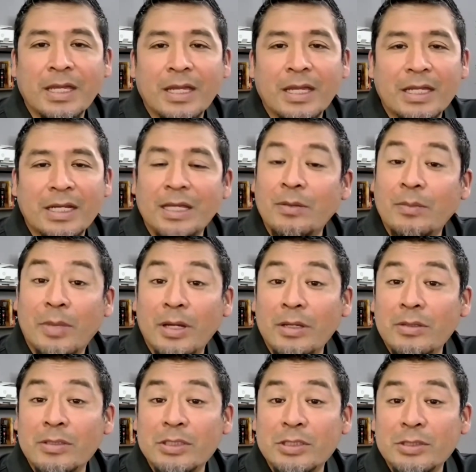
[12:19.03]
And I invite
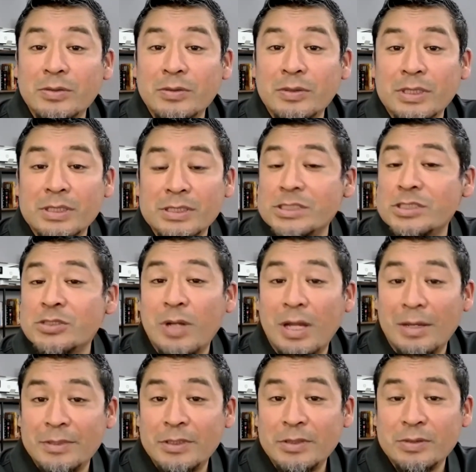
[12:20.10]
you to
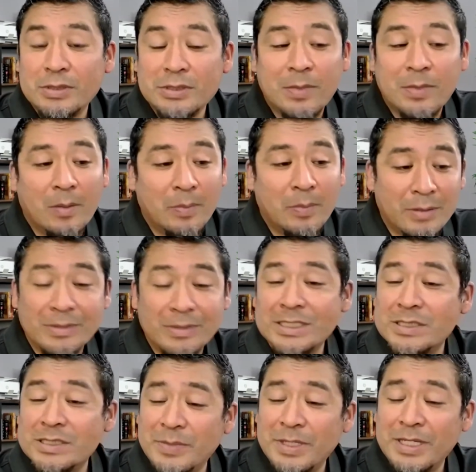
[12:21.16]
subscribe too. It's about public
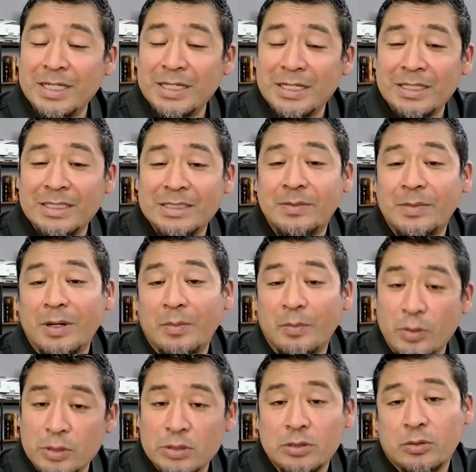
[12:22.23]
speaking. It's about
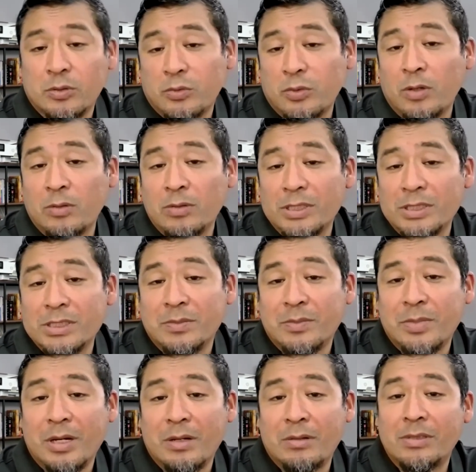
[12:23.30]
personal growth. It's
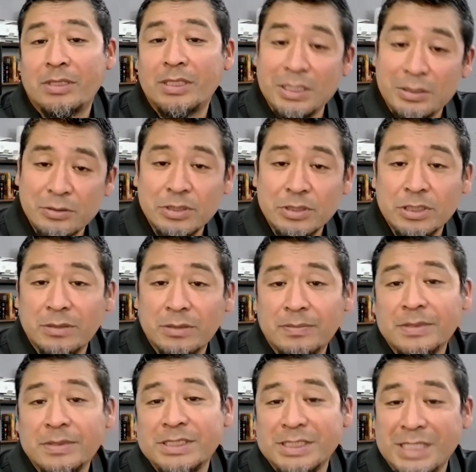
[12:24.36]
about leadership,
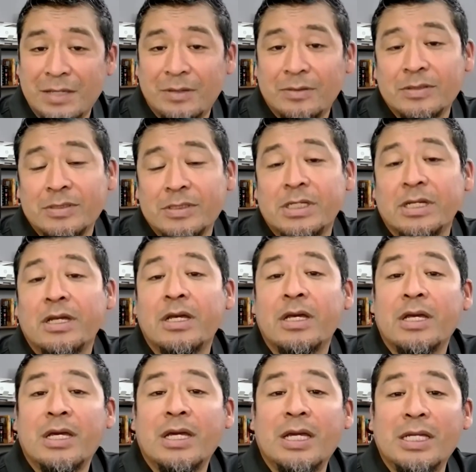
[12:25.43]
sales.
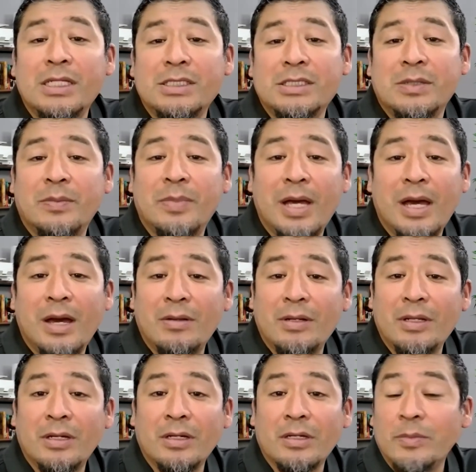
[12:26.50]
It's
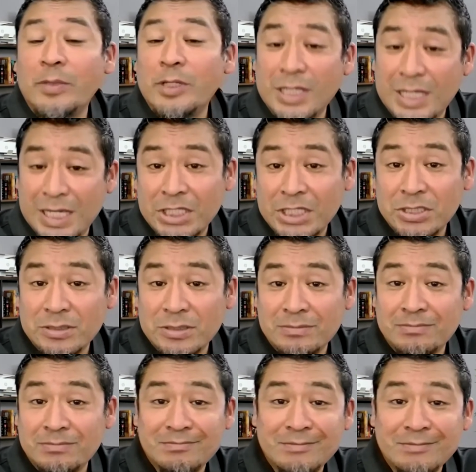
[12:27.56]
about communication.
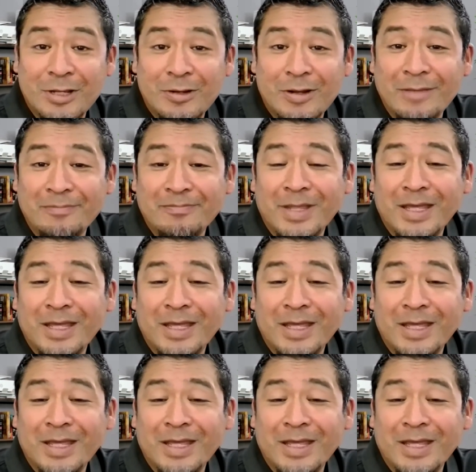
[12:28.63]
All right.